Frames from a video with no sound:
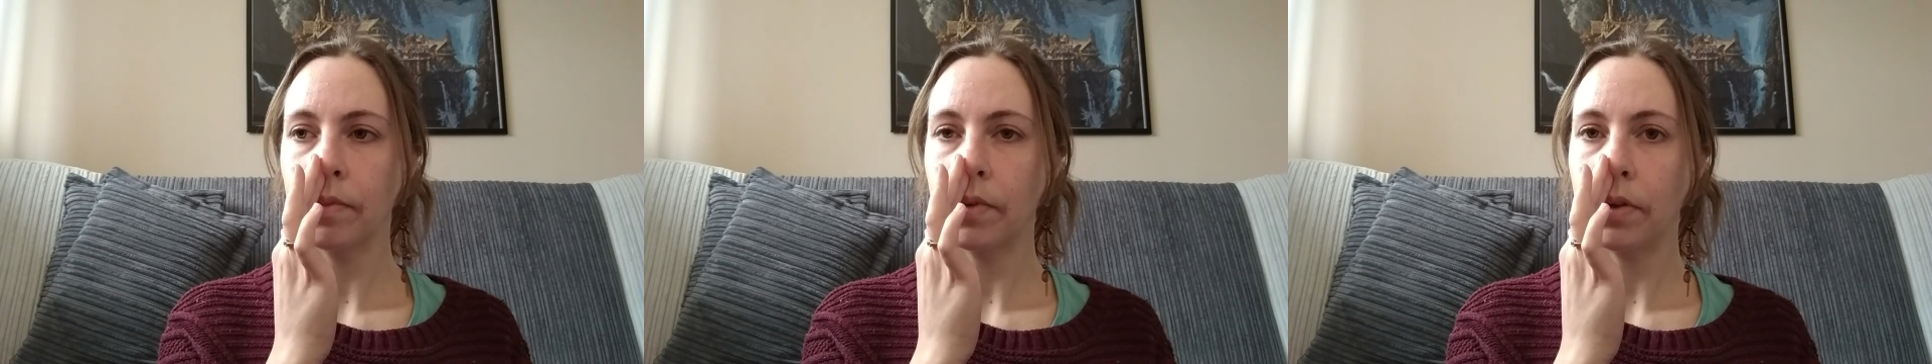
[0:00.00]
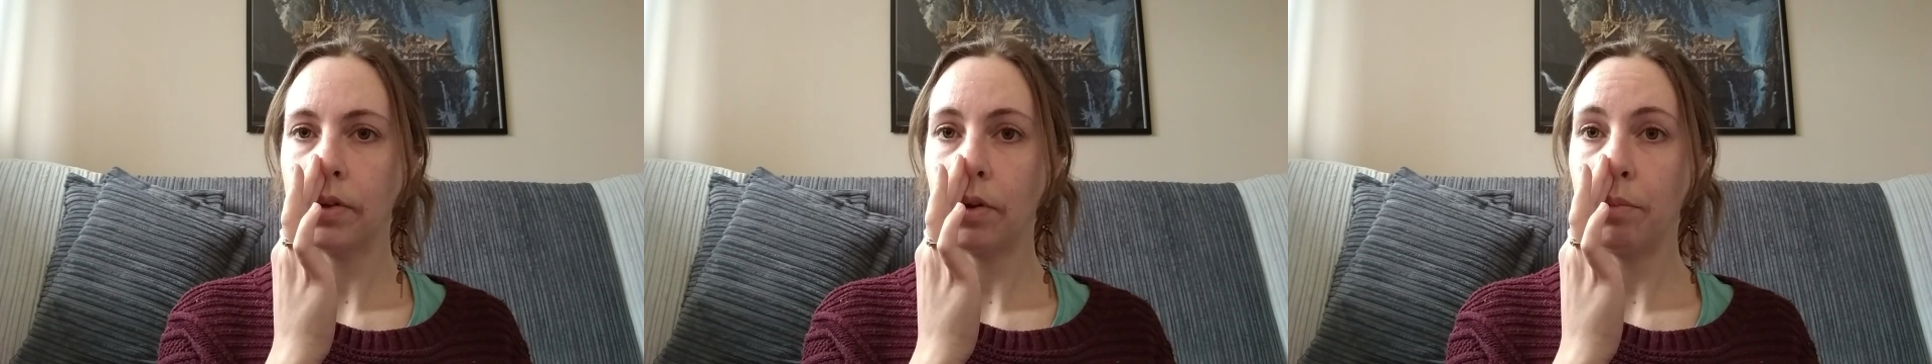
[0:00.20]

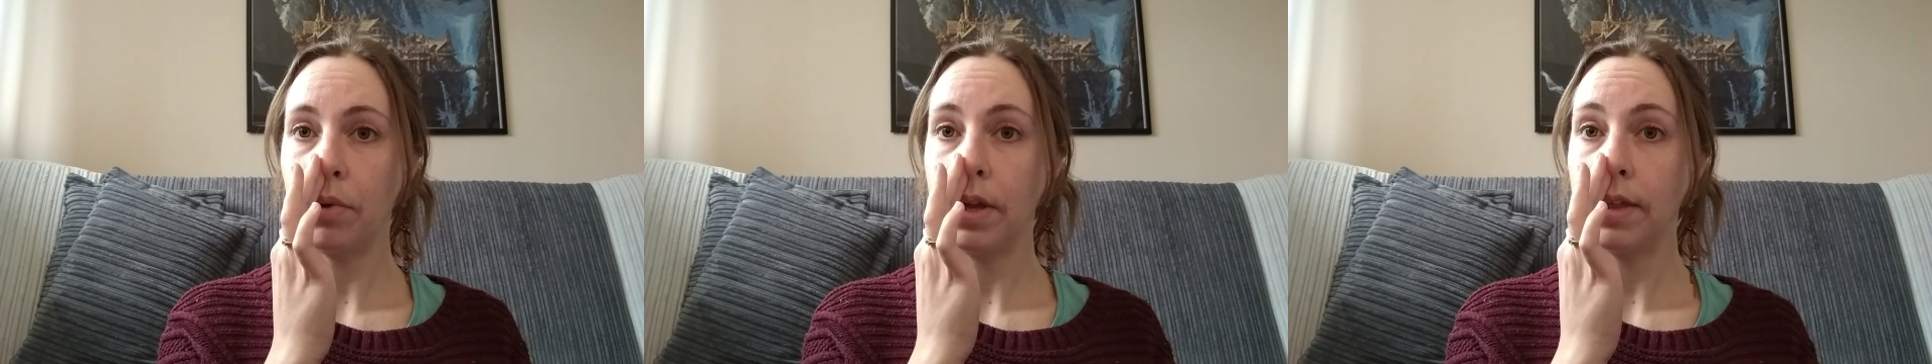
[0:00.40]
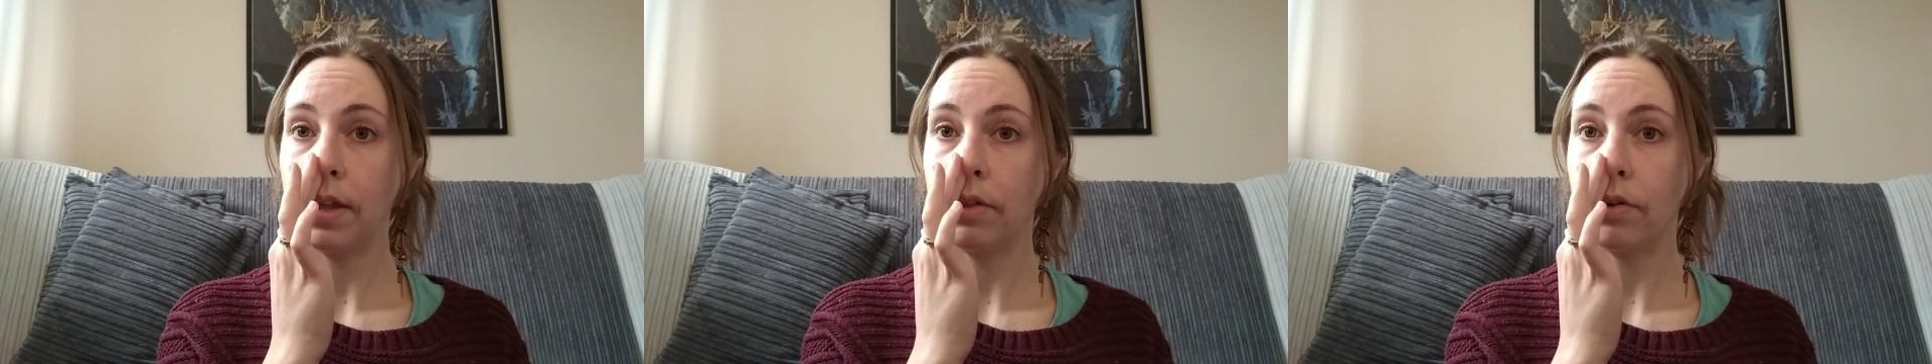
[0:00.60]
So
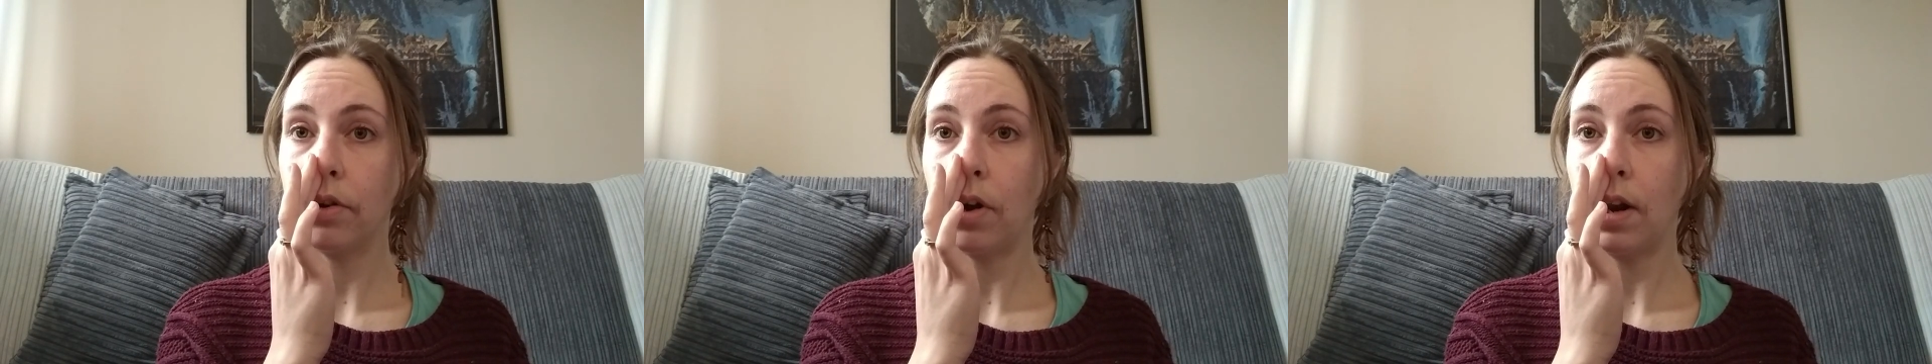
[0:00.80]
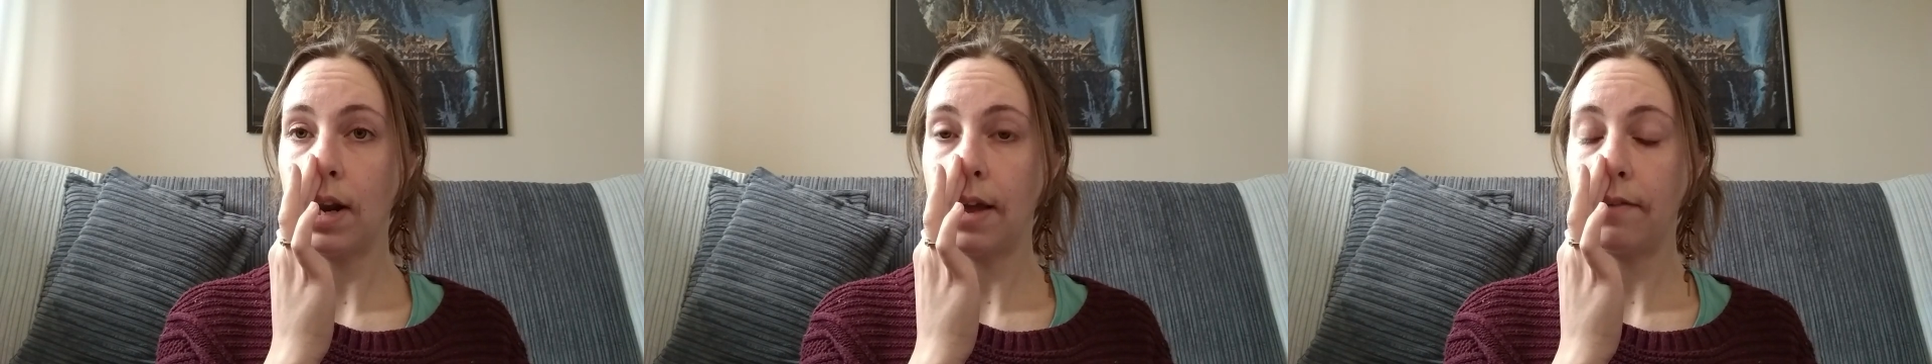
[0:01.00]
breathing through
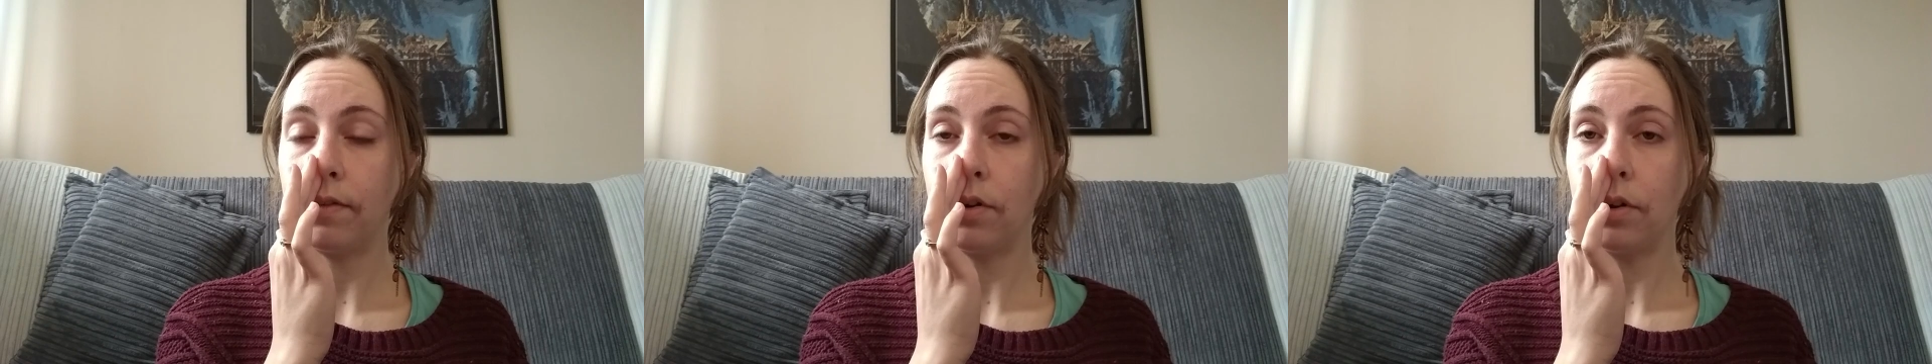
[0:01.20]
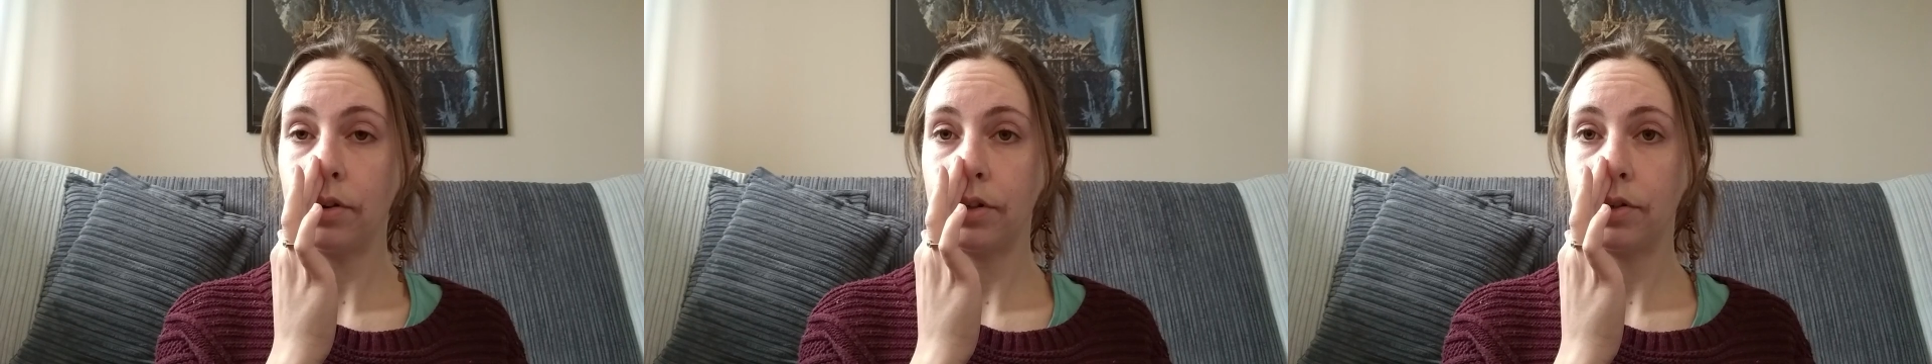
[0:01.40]
our left
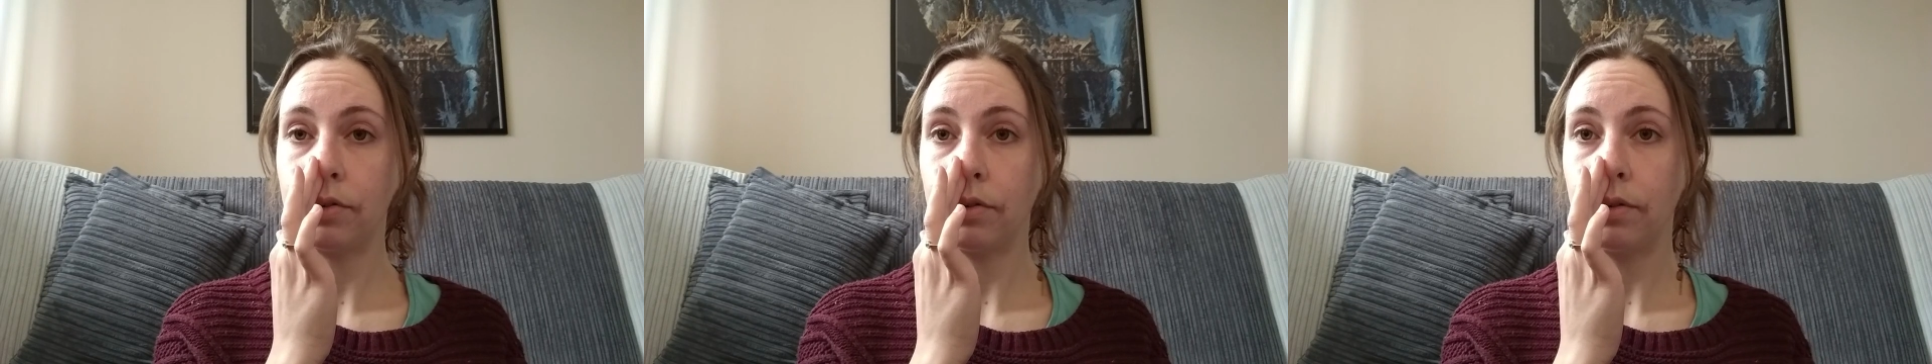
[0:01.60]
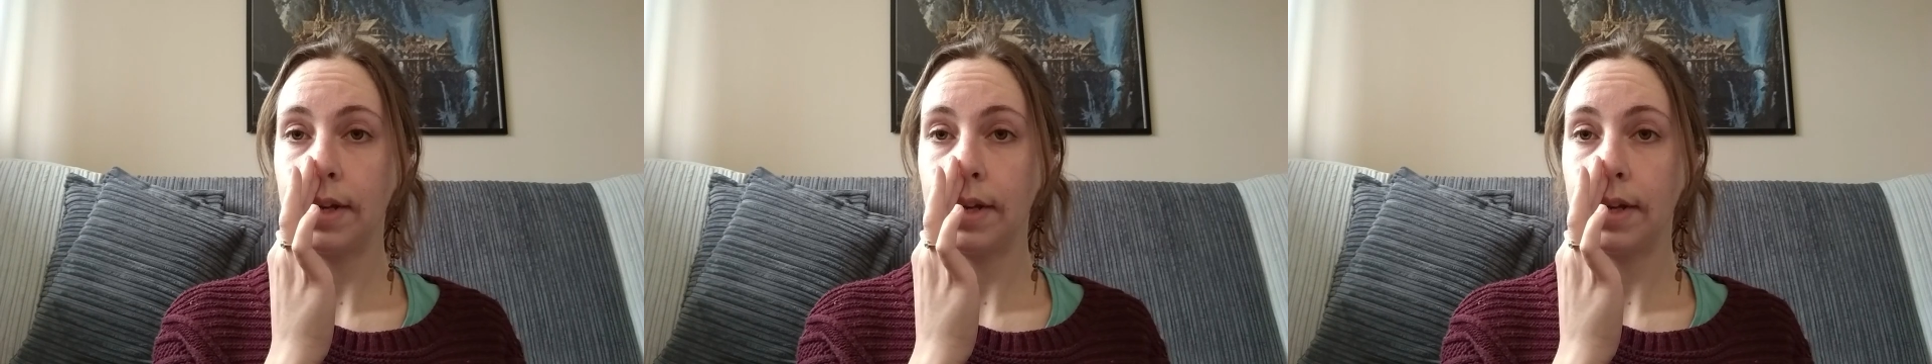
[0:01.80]
nostril